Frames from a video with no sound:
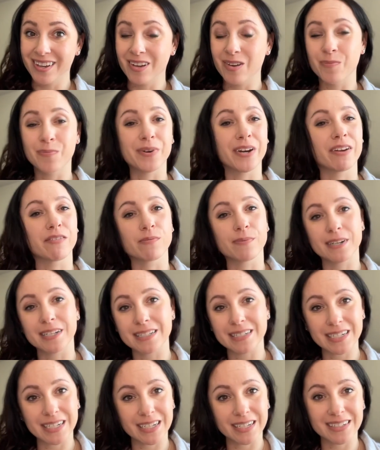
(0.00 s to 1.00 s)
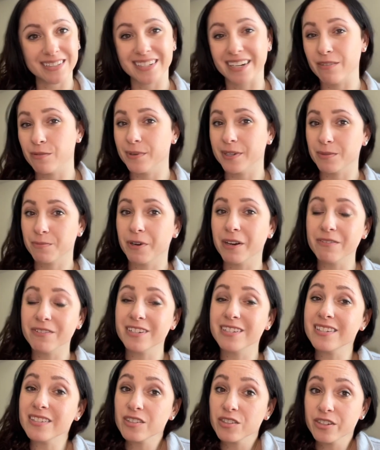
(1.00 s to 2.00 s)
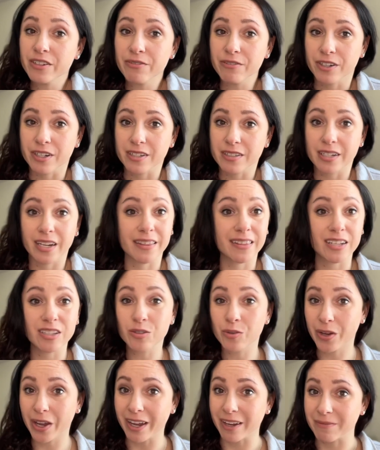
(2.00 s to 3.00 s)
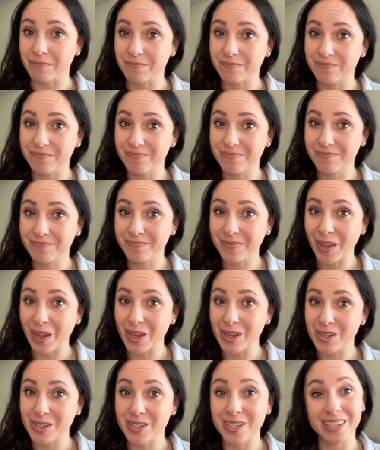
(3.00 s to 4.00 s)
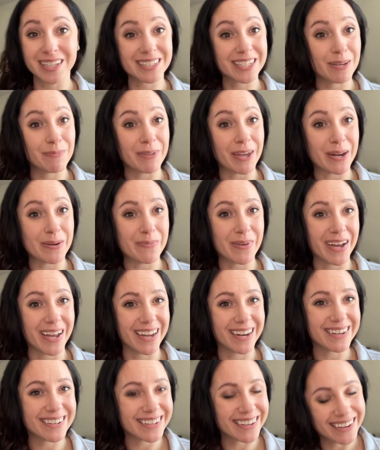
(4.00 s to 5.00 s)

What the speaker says: but everybody's needs and everybody's preferences are different, and that's okay. So let's keep that in mind.